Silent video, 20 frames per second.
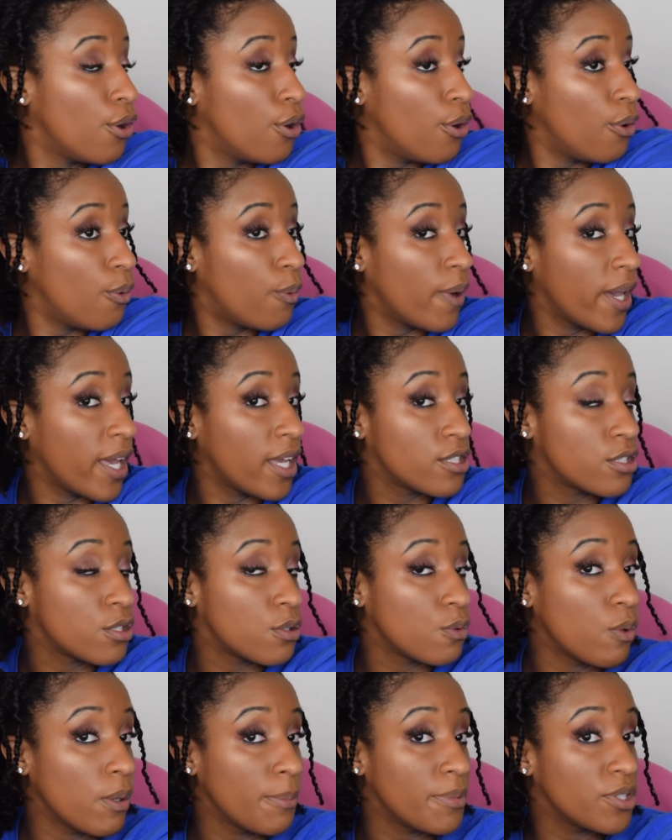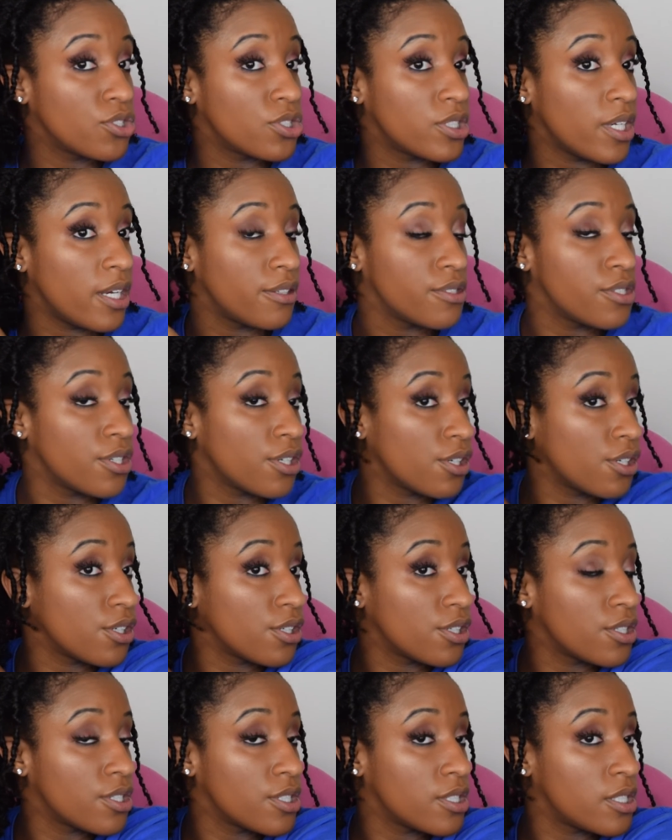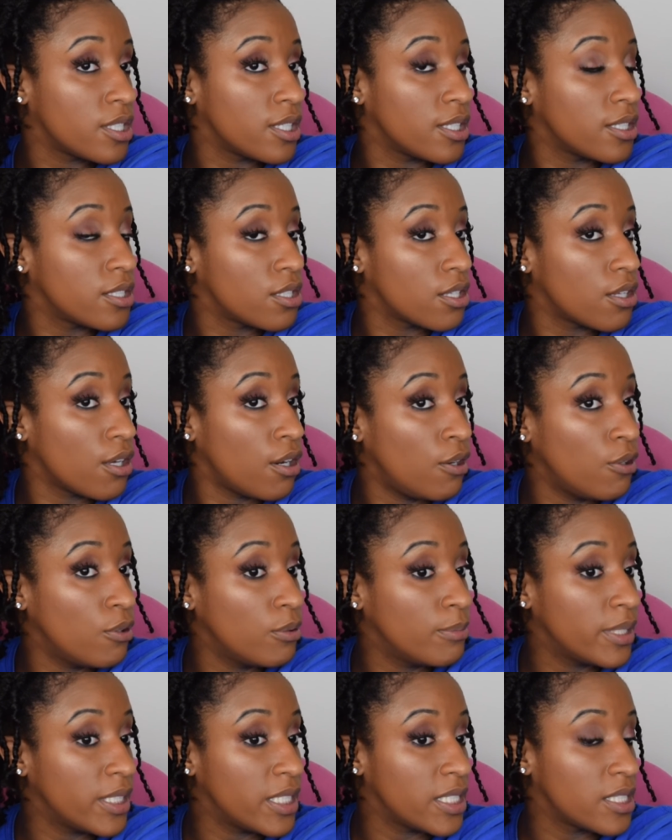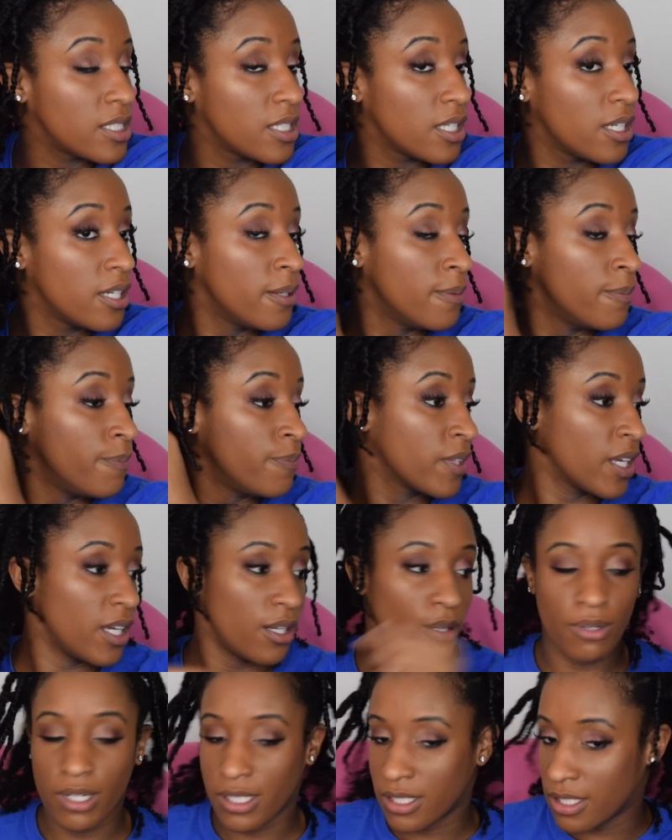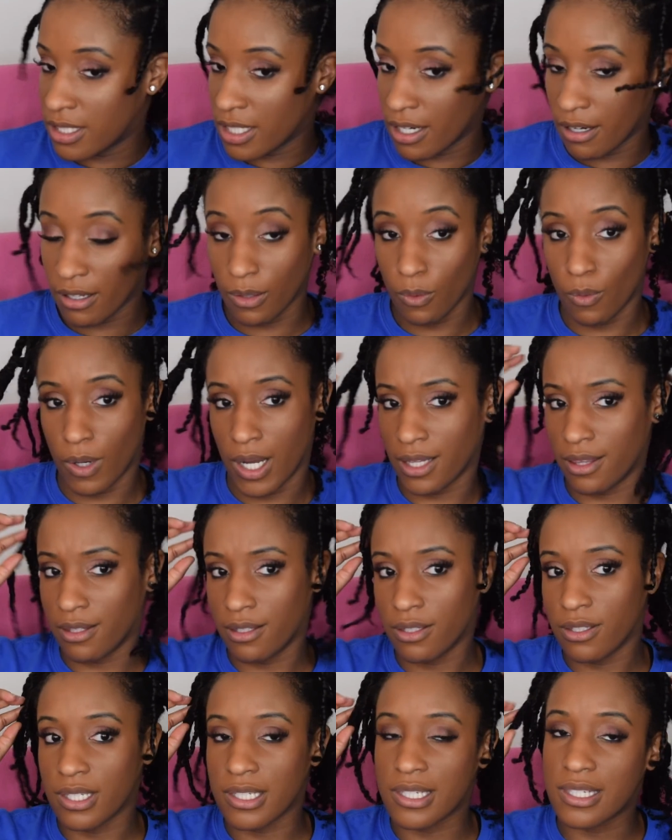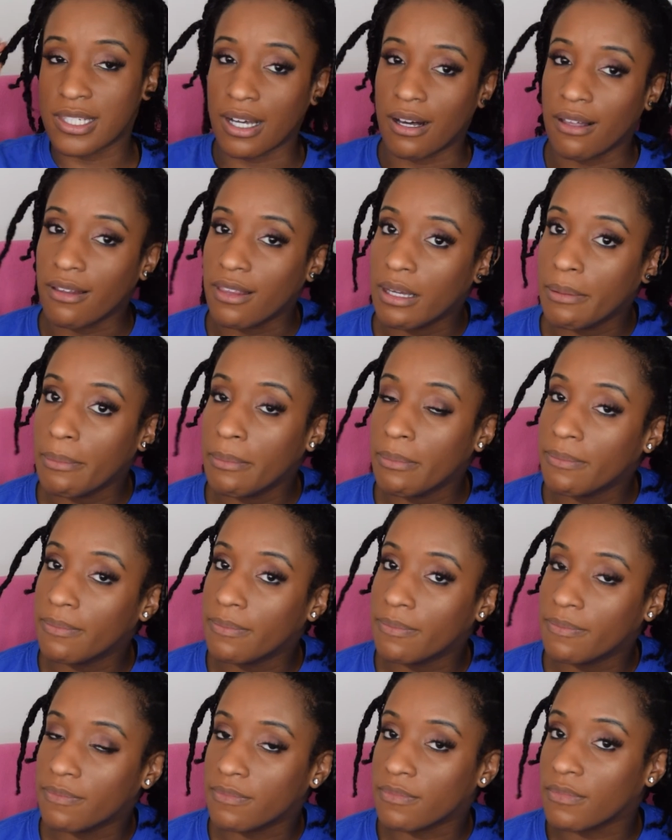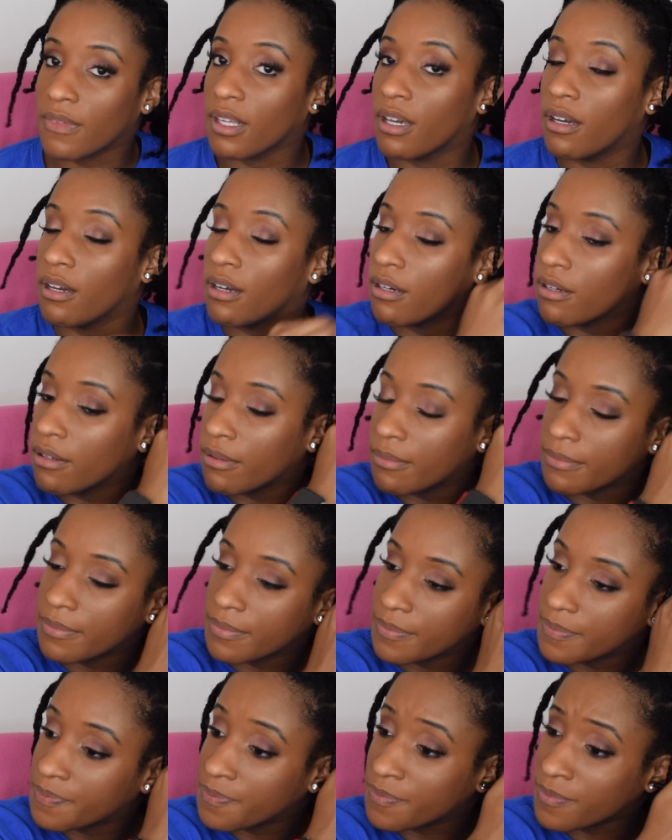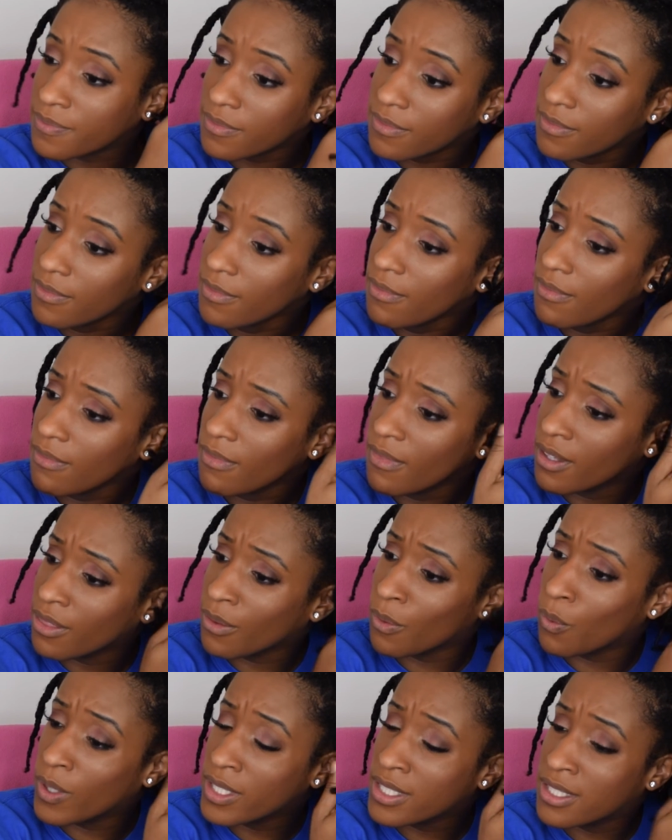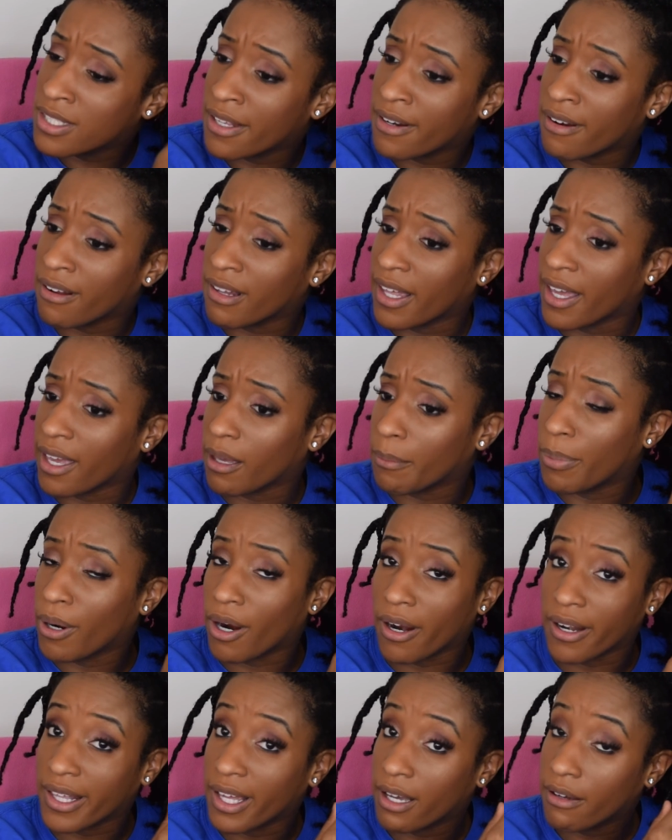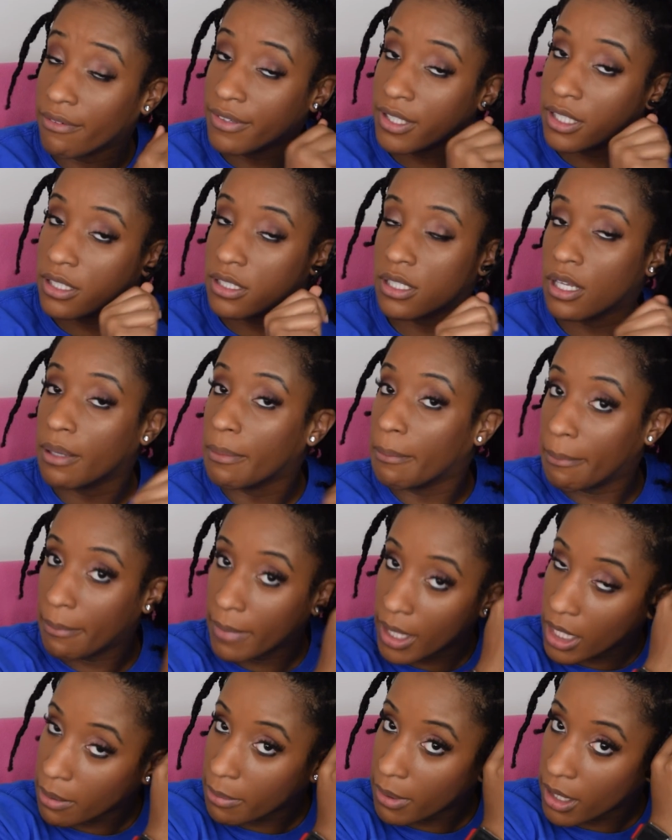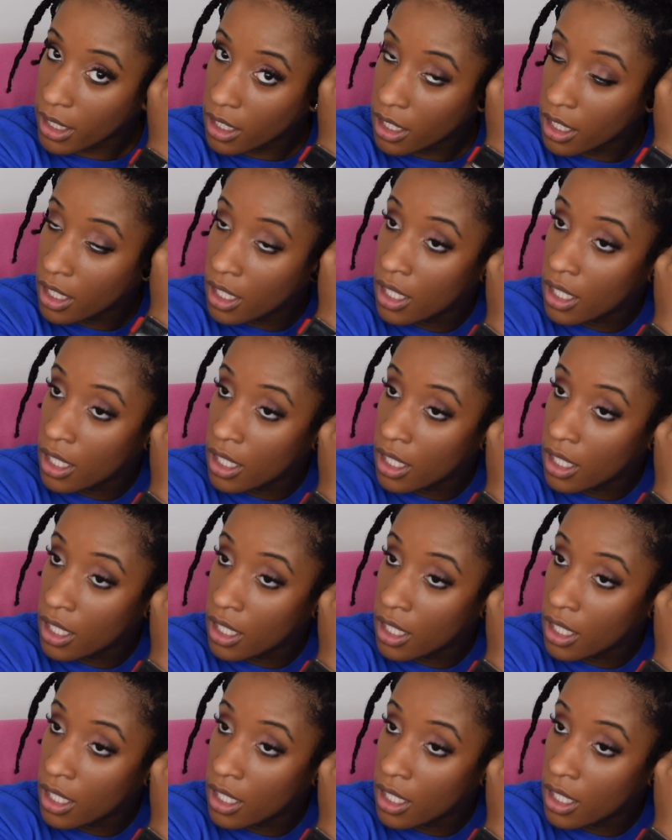away to women's shelters and to the homeless. I don't necessarily want to sell them. The ones that are like party outfits, maybe.